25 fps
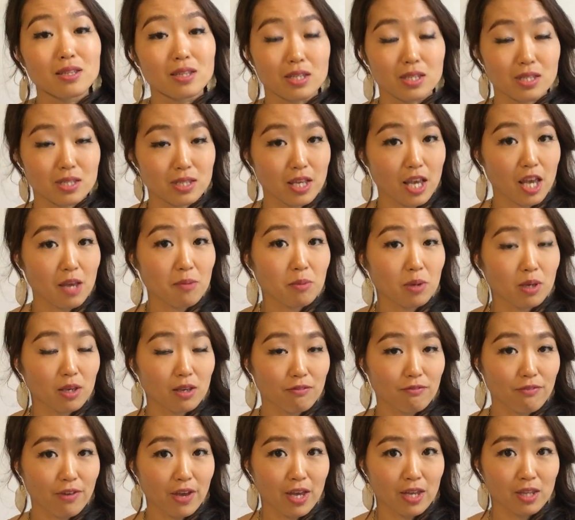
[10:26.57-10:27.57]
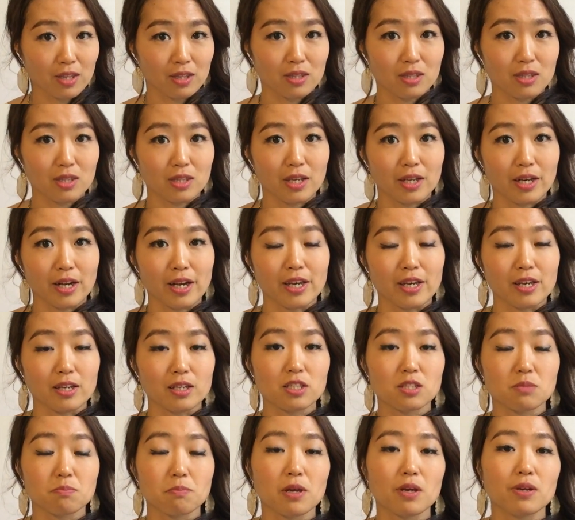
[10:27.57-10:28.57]
the same event that I
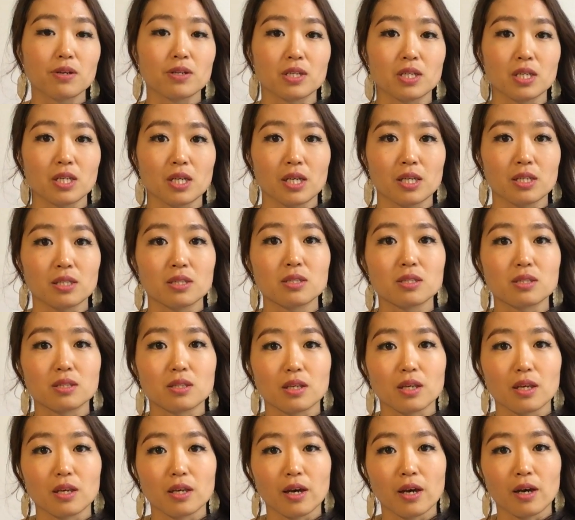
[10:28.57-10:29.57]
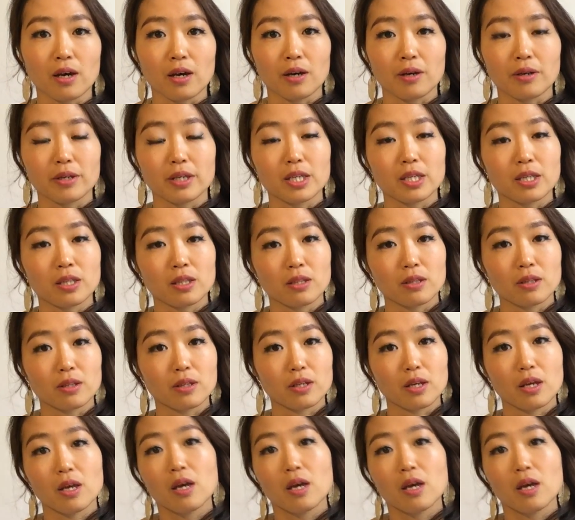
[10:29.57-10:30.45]
experienced in